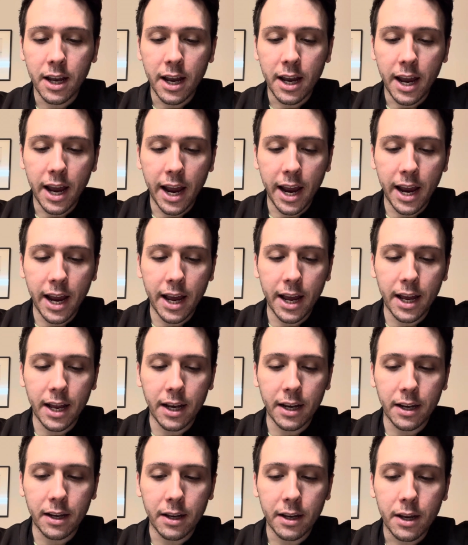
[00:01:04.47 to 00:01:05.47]

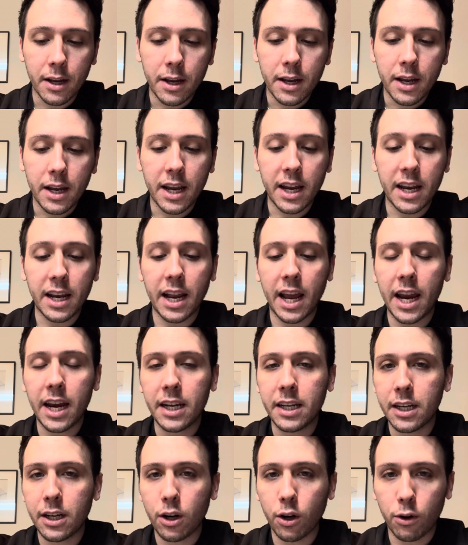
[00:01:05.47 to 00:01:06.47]
and in
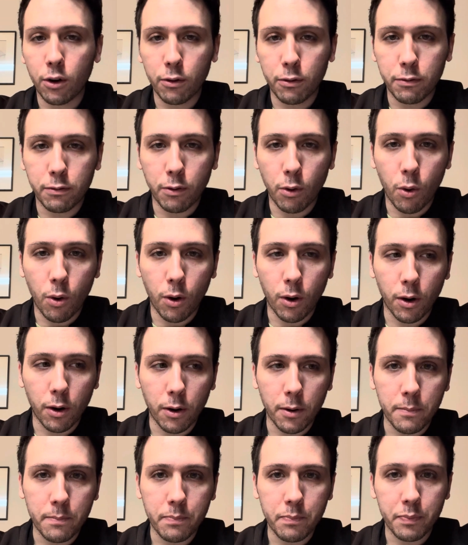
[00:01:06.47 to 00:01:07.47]

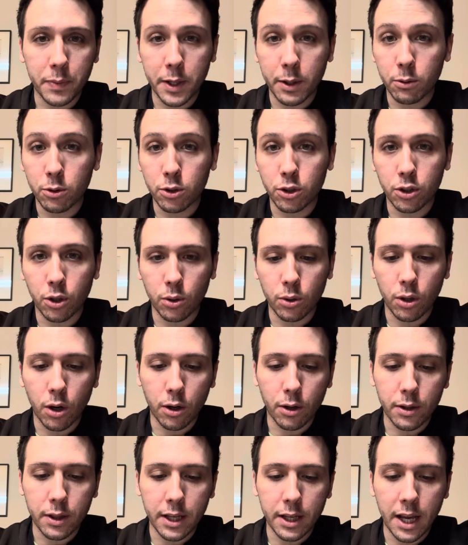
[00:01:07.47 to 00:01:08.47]
1804, he was no
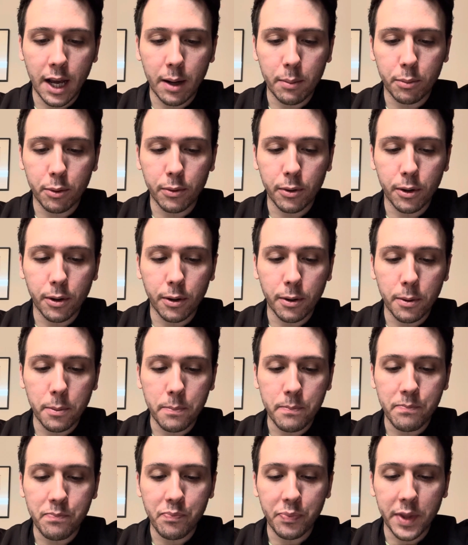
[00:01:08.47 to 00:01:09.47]
longer the emperor,
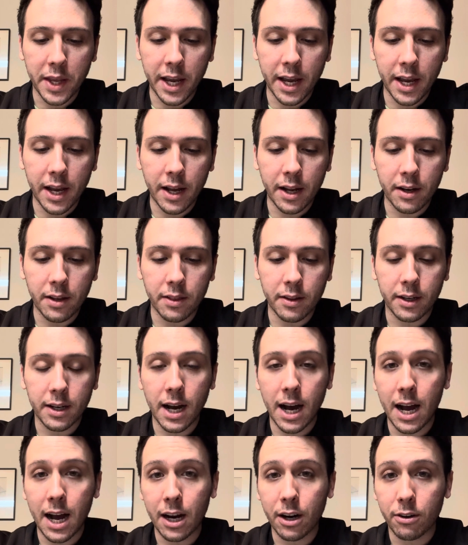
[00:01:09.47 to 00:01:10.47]
and the
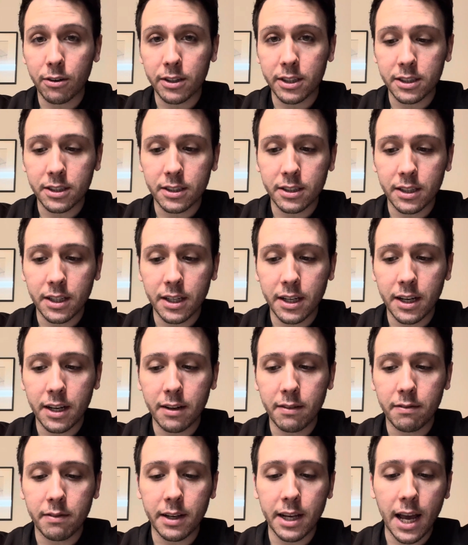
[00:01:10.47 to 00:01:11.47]
Congress
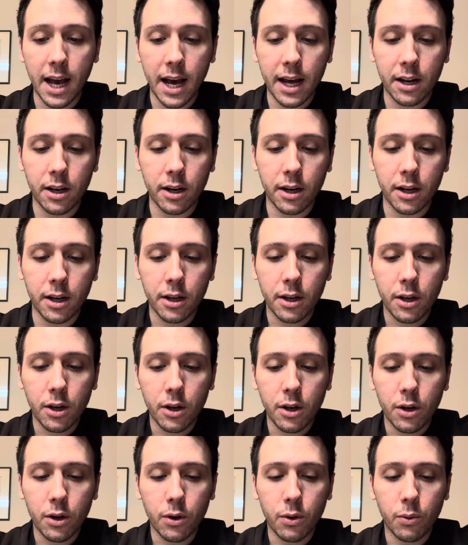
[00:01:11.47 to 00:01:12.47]
in Vienna
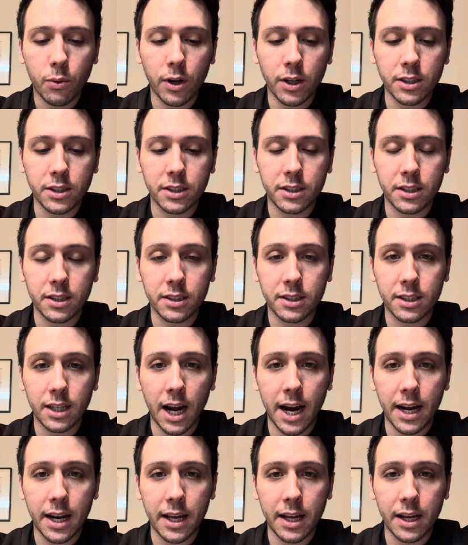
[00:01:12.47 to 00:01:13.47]
was
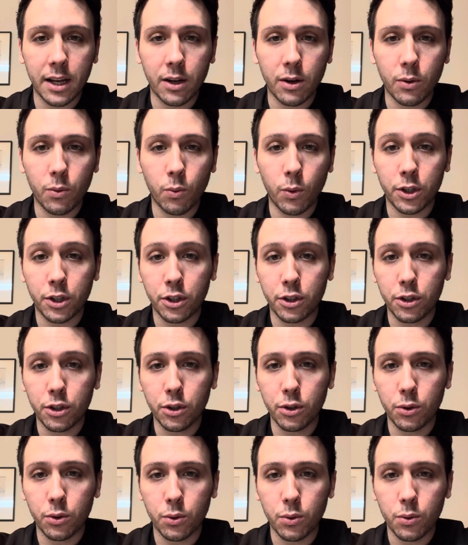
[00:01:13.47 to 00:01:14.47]
deciding what to
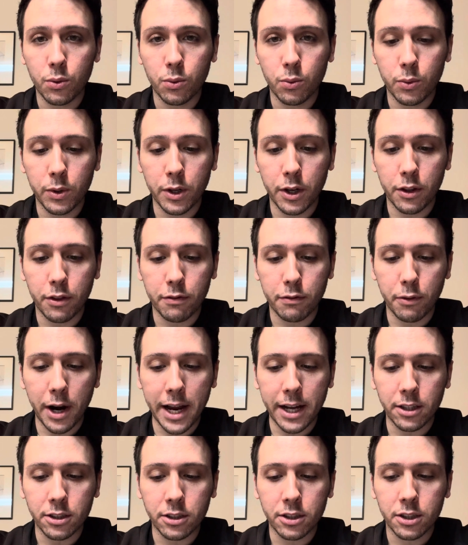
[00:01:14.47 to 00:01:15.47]
do with
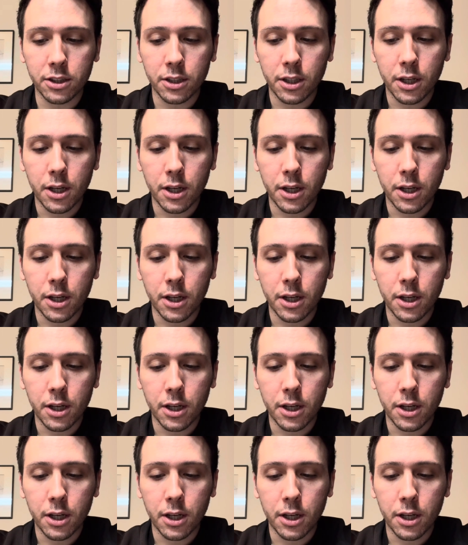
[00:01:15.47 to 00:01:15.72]
France,